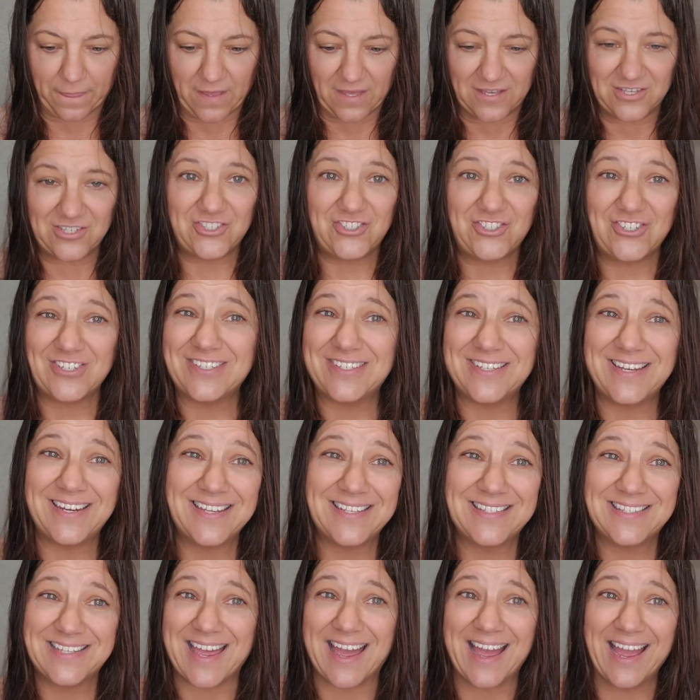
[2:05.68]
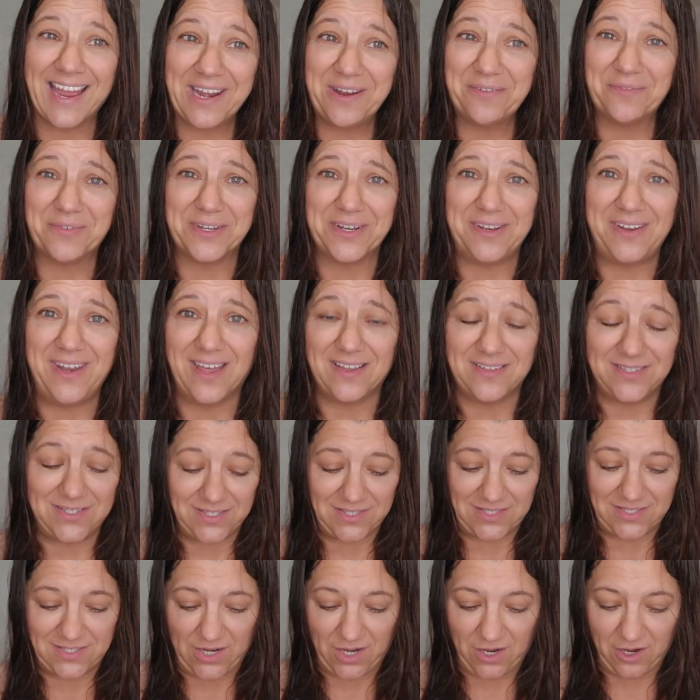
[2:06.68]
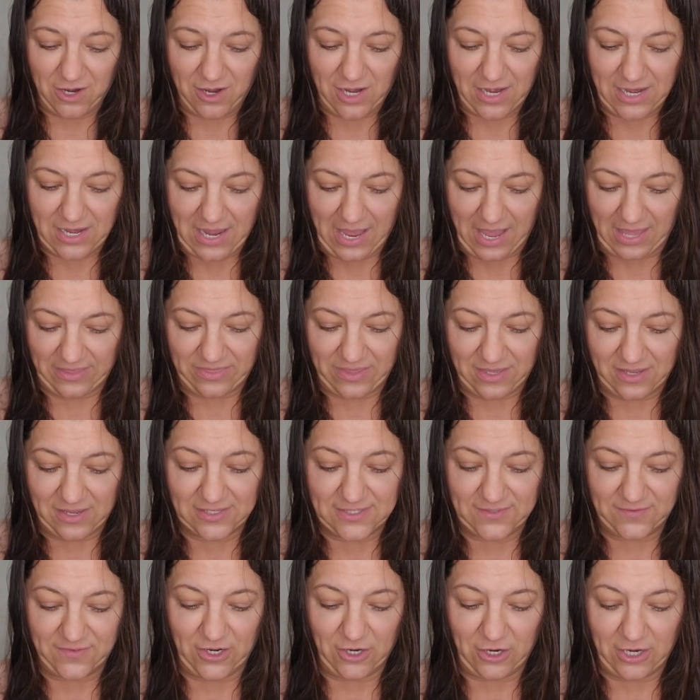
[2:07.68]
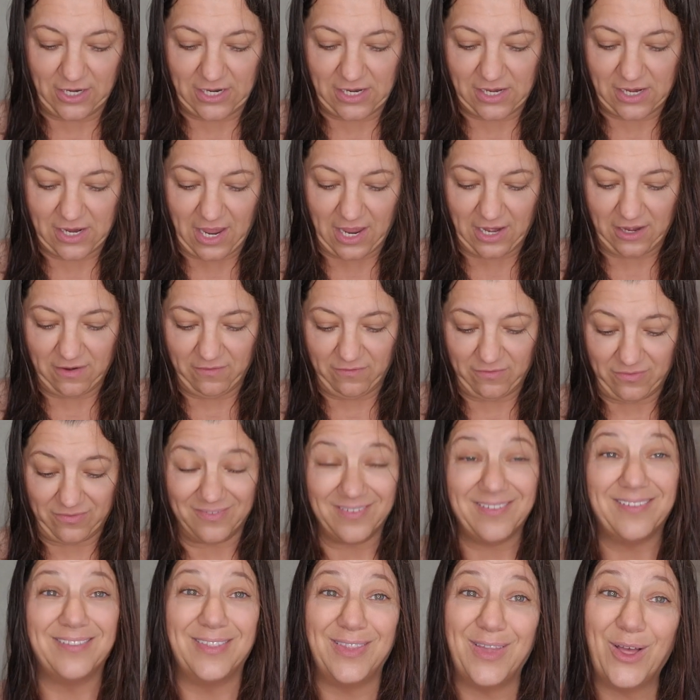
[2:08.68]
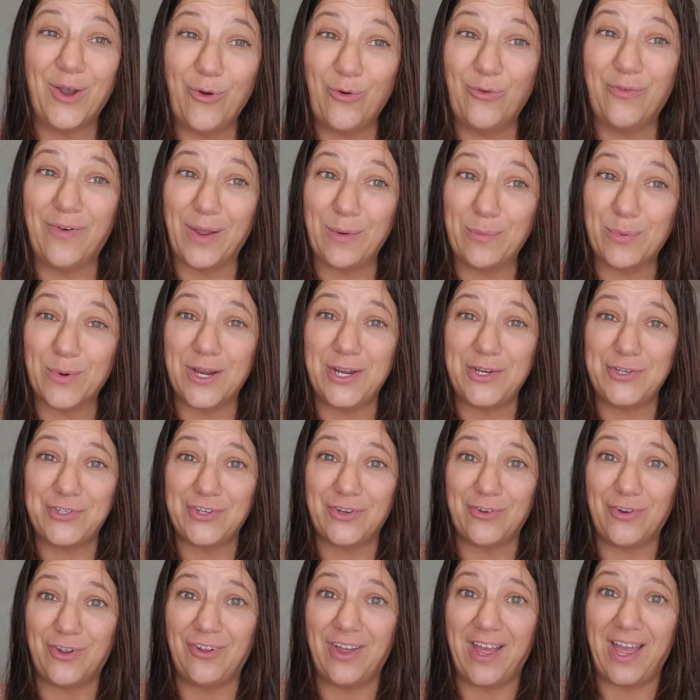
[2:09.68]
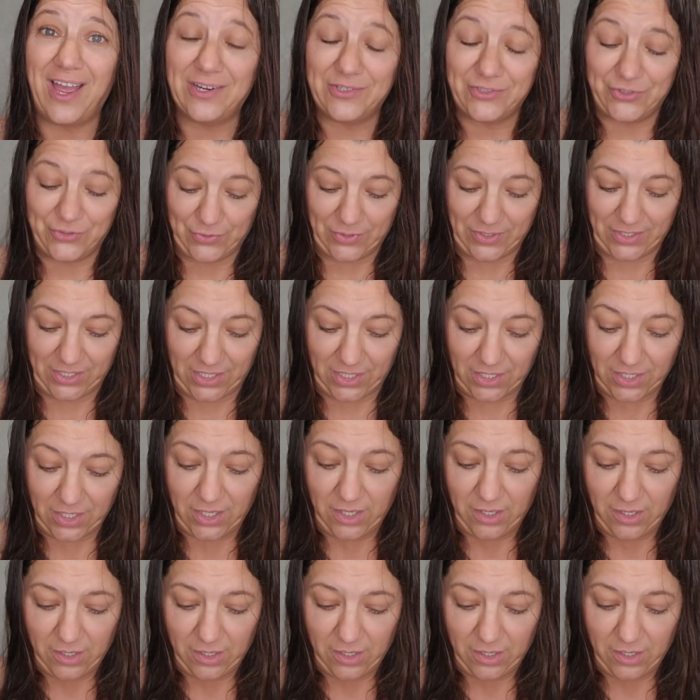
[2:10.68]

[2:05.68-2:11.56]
is just that it's kind of unnecessary. I think it's very kind of low vibrational, actually.